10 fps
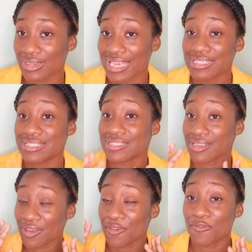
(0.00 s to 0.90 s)
That is
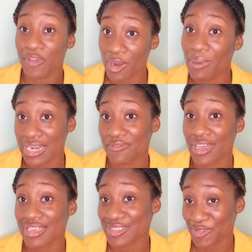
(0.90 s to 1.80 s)
very bad if your
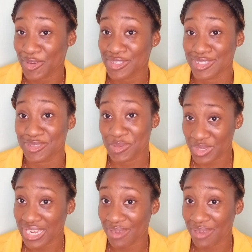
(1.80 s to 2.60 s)
esophagus is doing that,